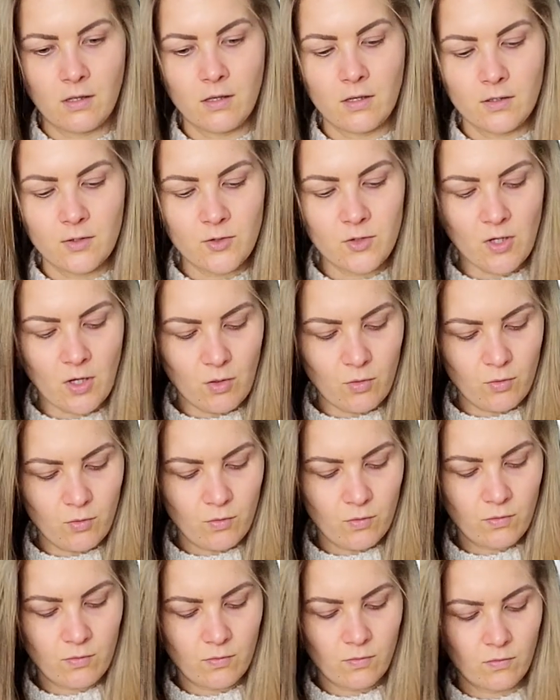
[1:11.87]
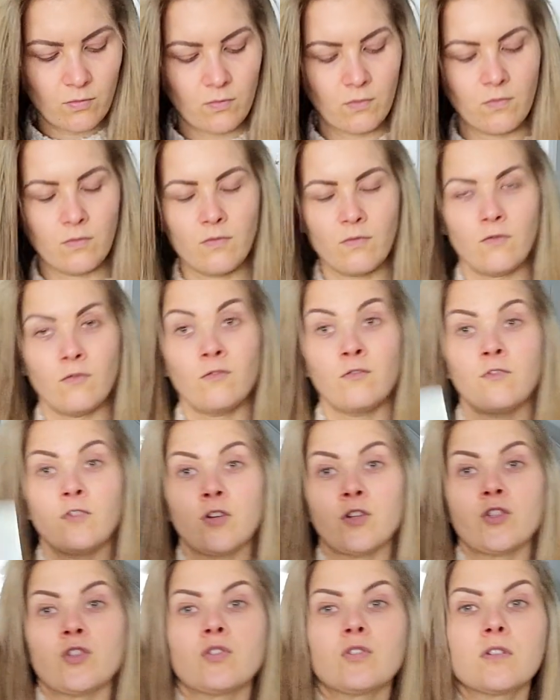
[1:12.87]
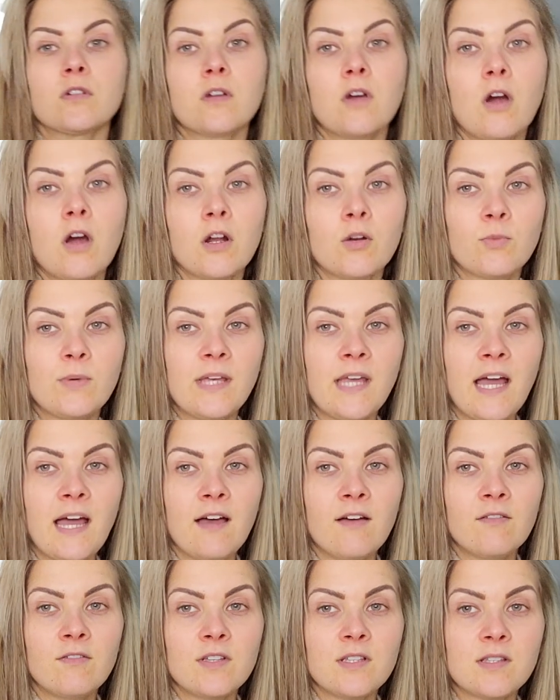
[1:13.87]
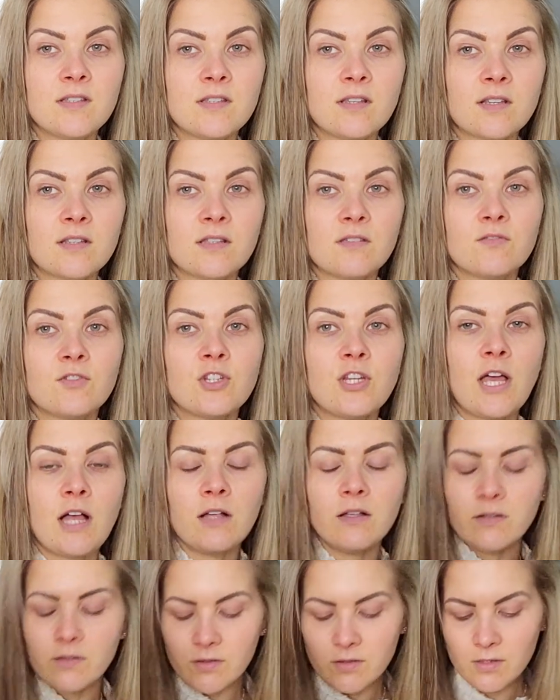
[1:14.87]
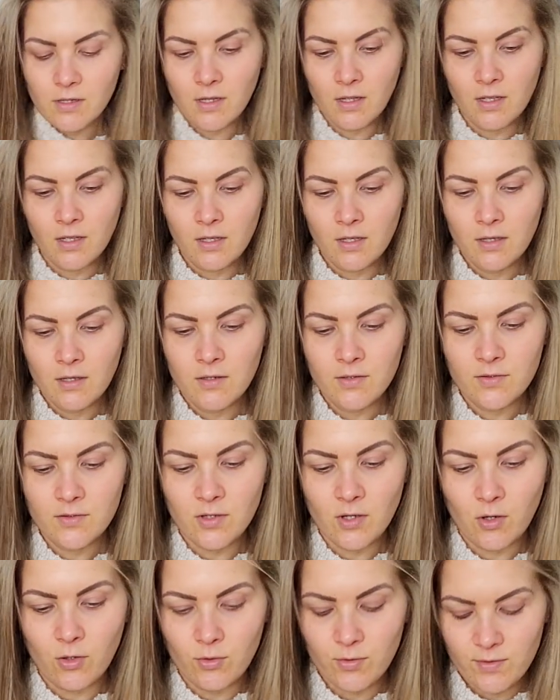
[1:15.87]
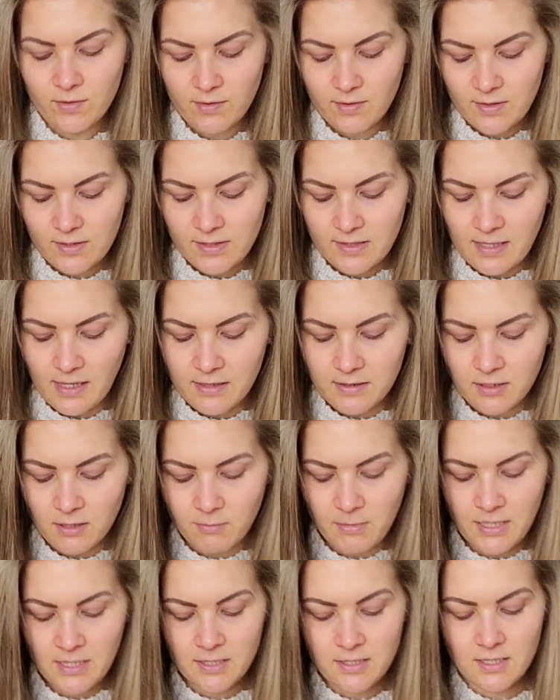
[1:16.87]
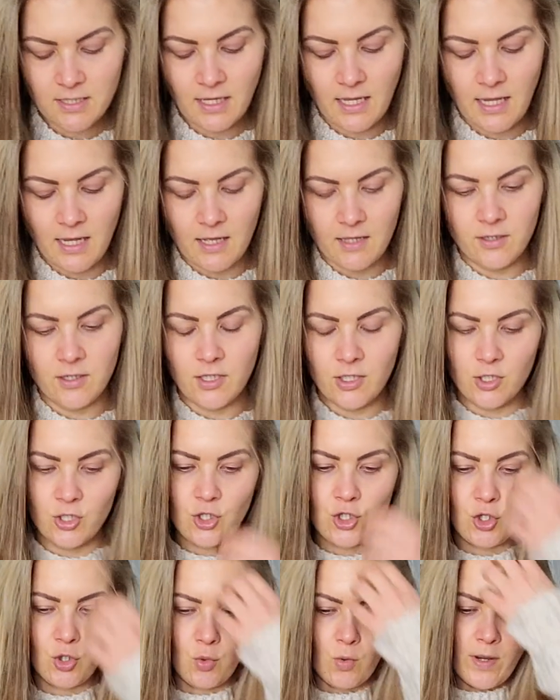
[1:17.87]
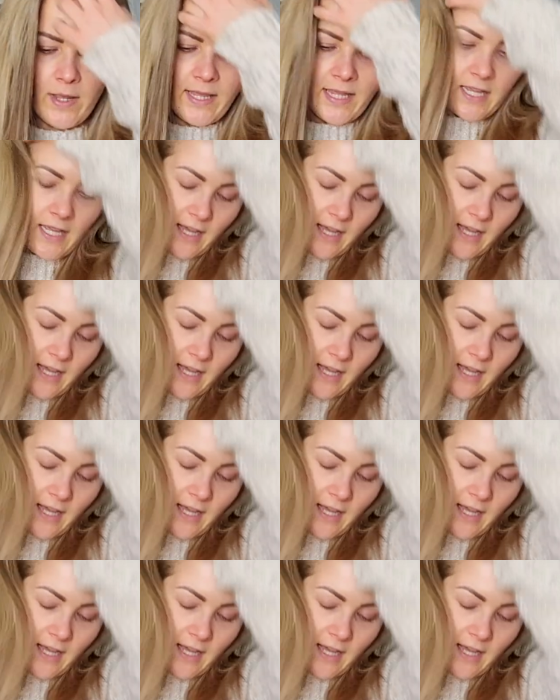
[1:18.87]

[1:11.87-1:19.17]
So first card we have is Six of Shells. So sentiment and joy.